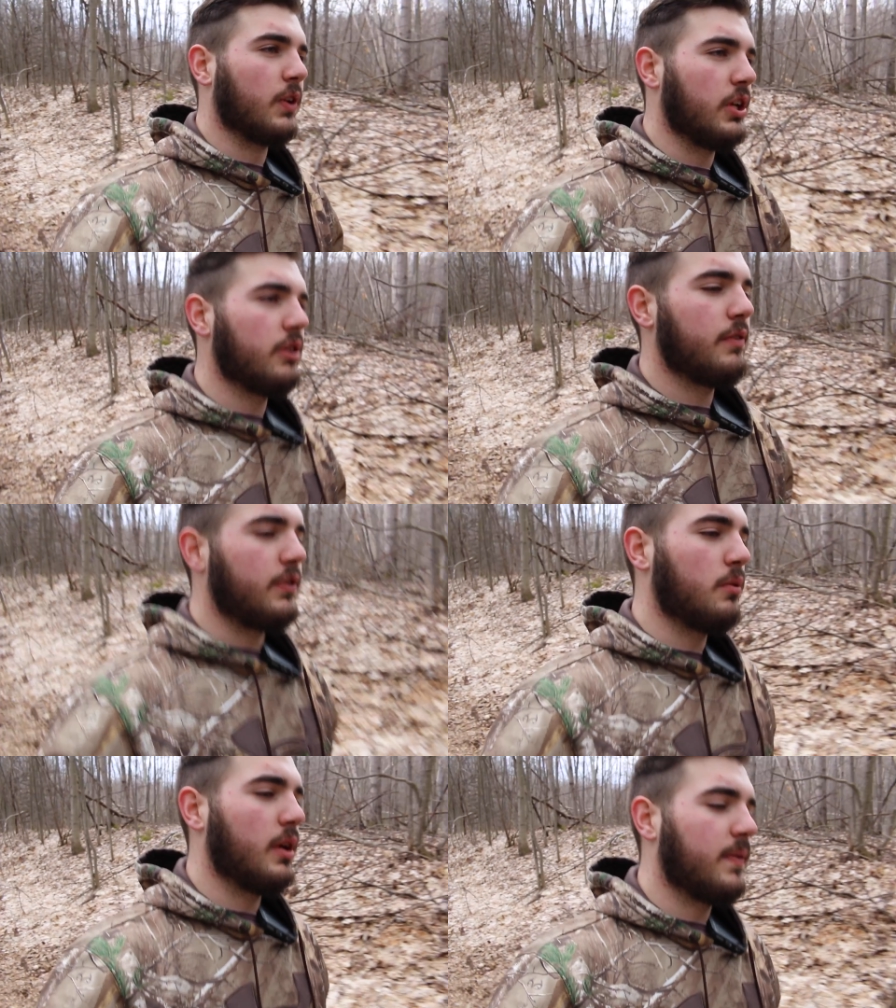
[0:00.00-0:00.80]
For you,
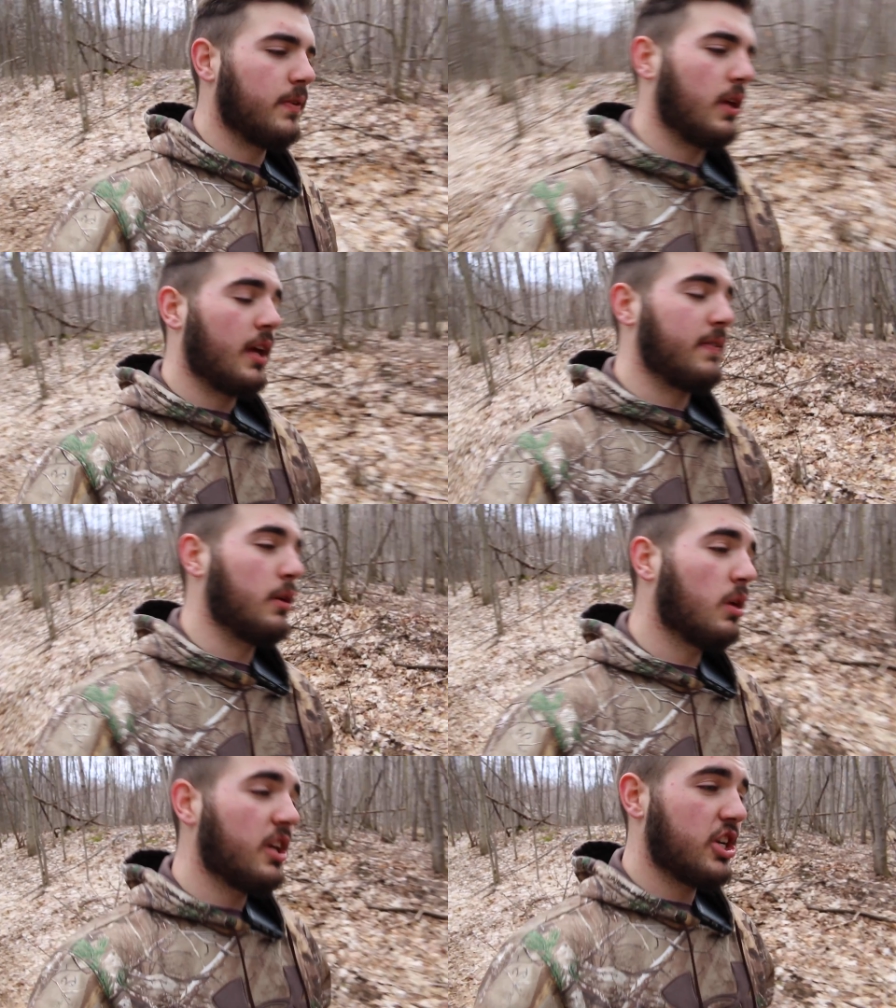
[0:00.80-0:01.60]
if
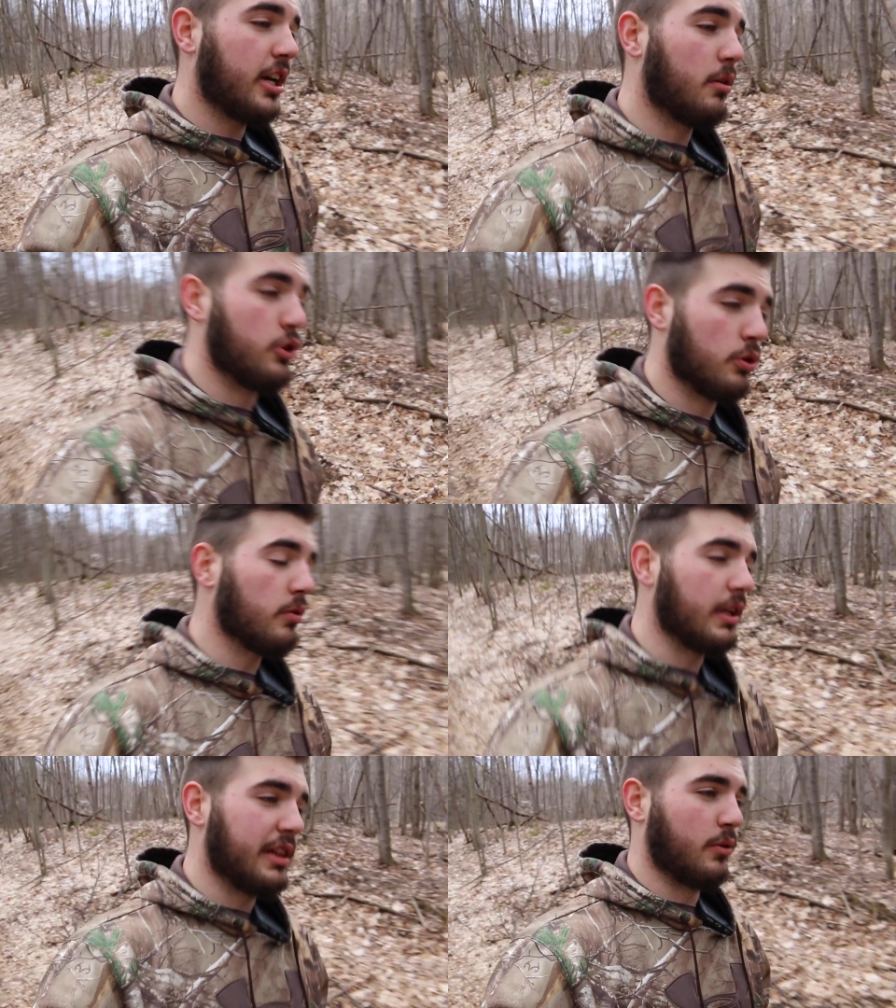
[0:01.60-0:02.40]
you want to check out
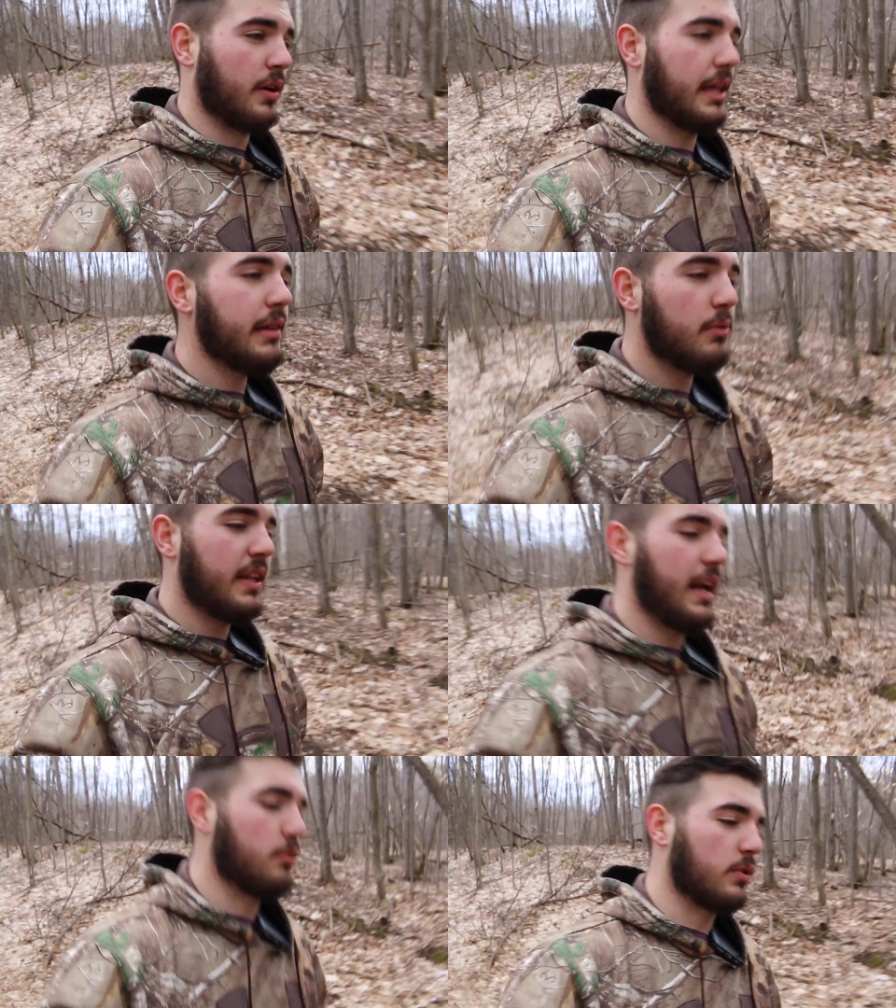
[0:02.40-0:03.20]
jewelry stores, that's
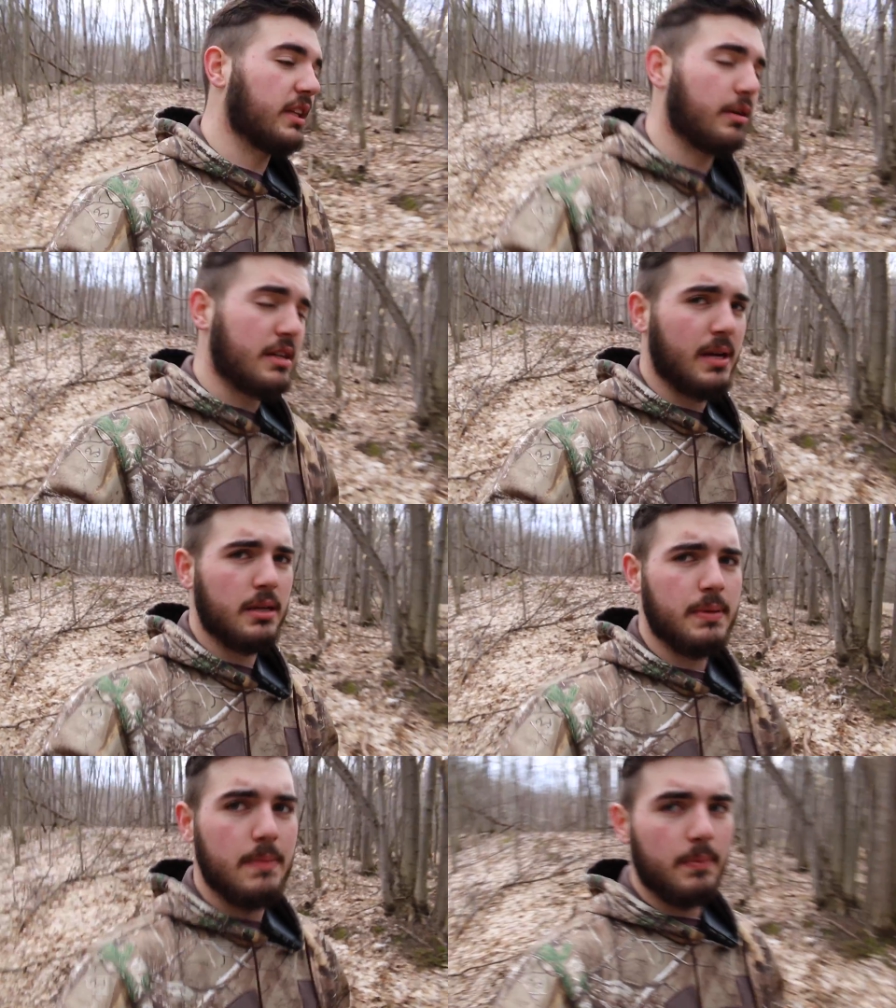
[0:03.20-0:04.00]
one that I really
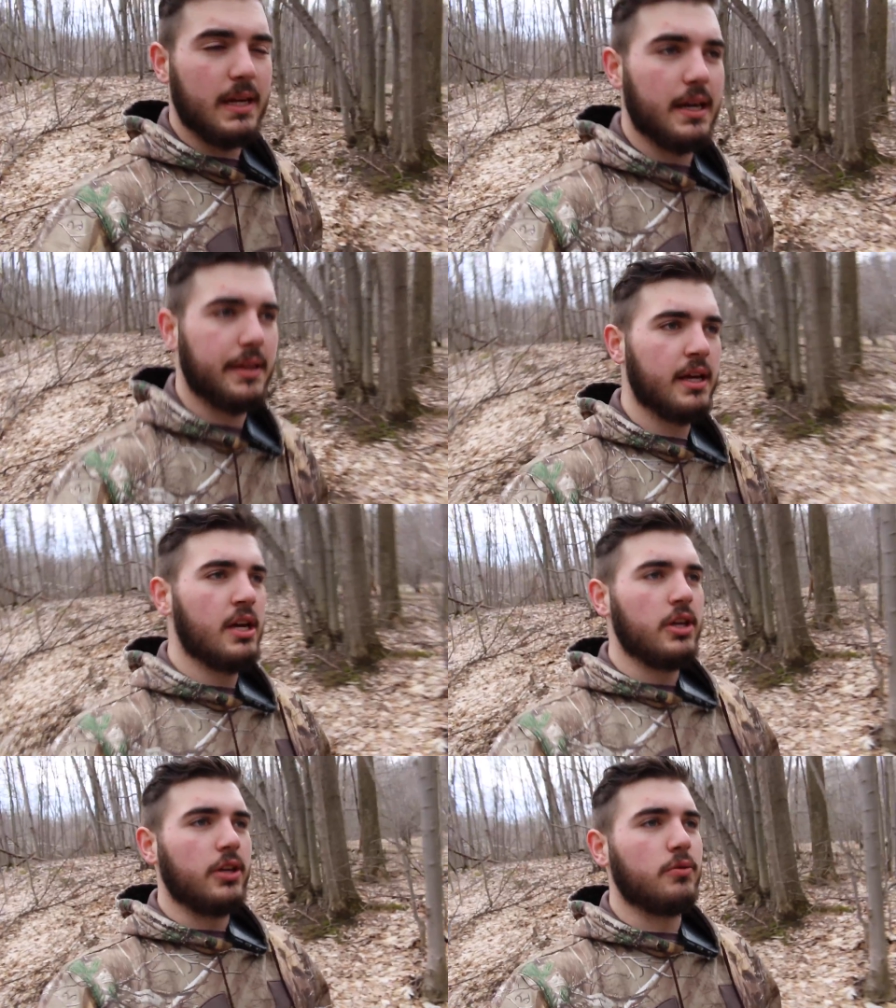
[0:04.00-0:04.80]
recommend to people because
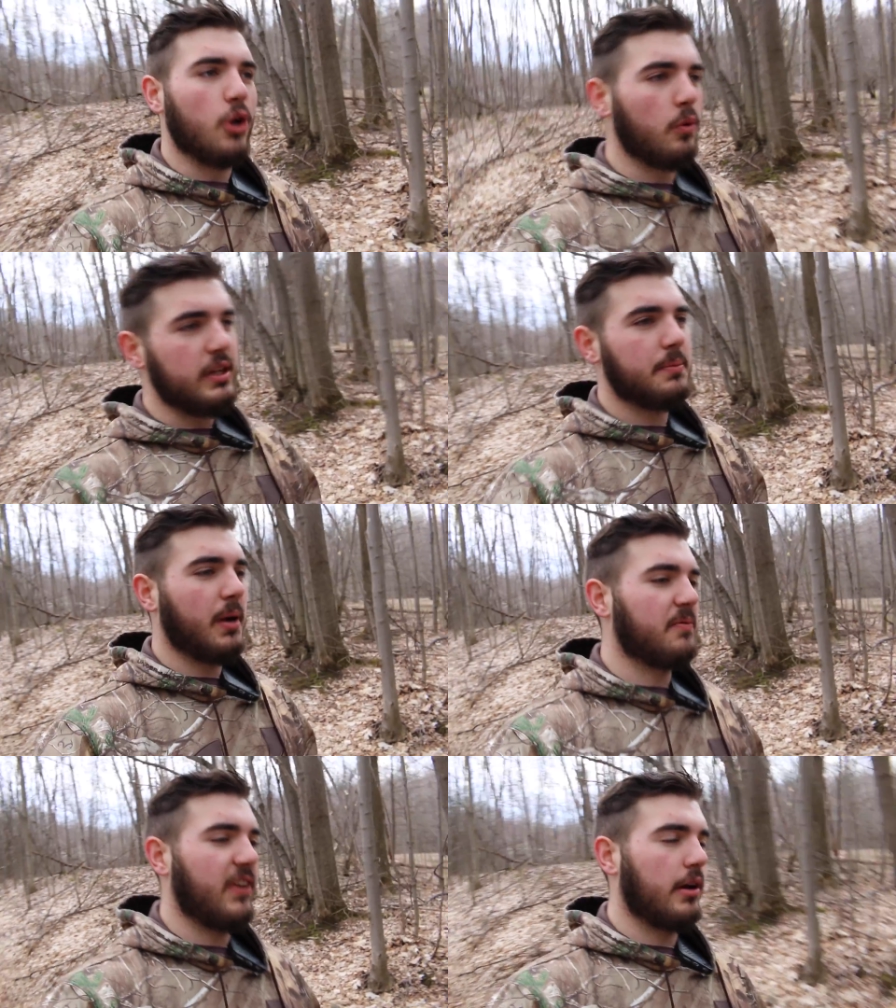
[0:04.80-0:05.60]
you don't need to
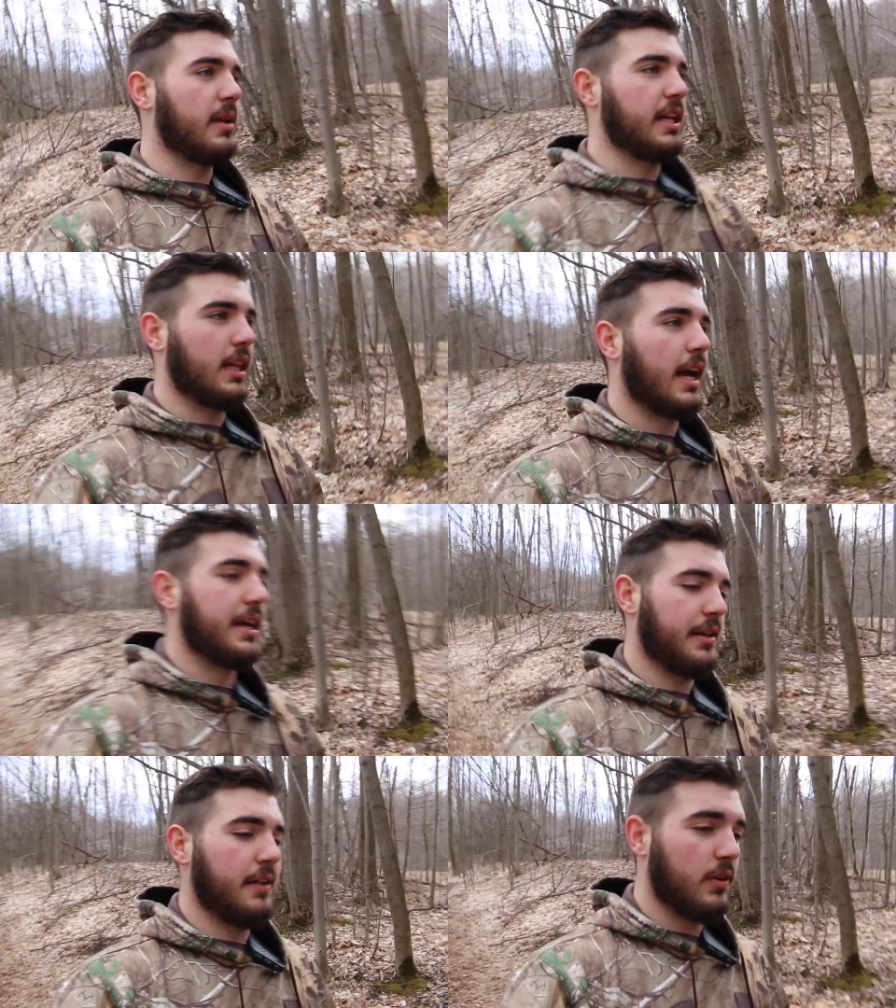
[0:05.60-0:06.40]
bring very many
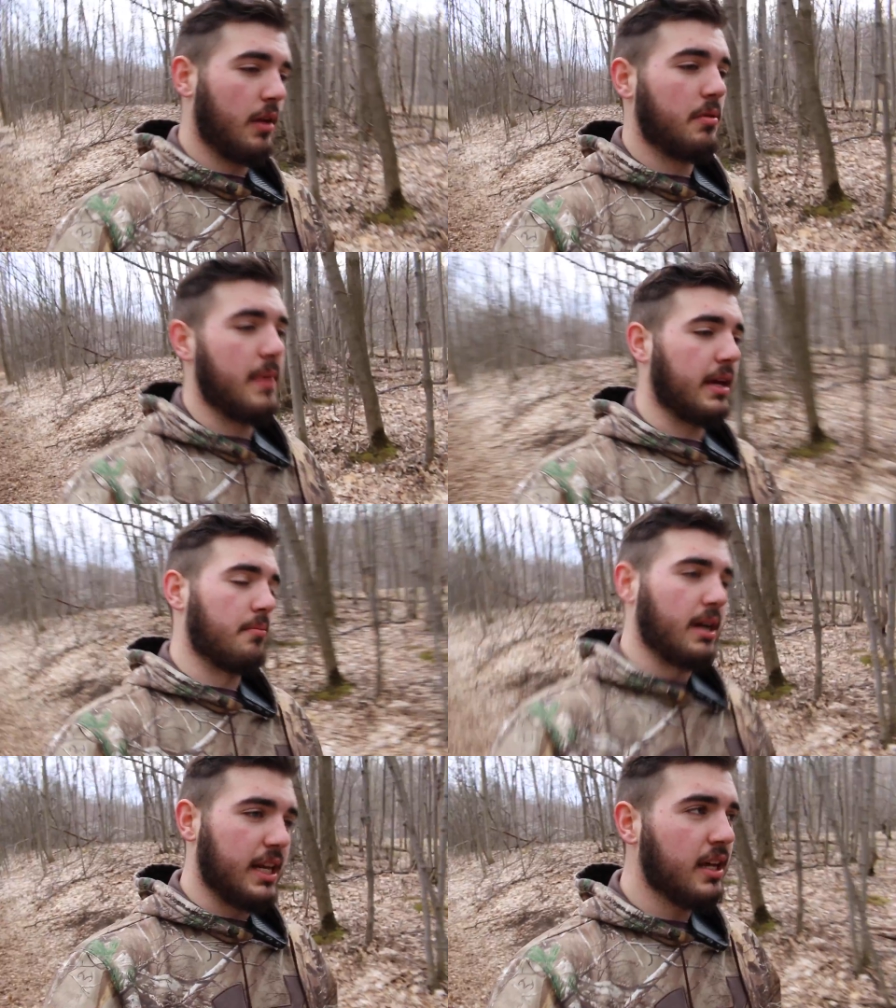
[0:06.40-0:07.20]
clients in for them to make
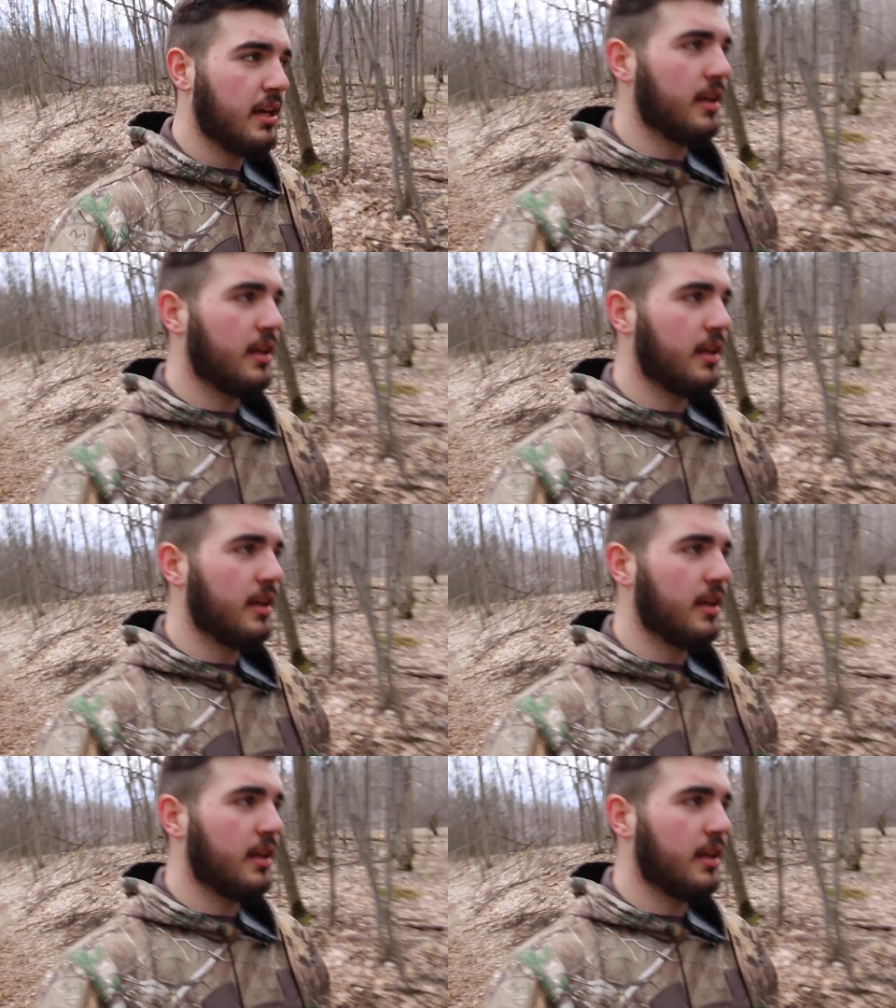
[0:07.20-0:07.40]
money.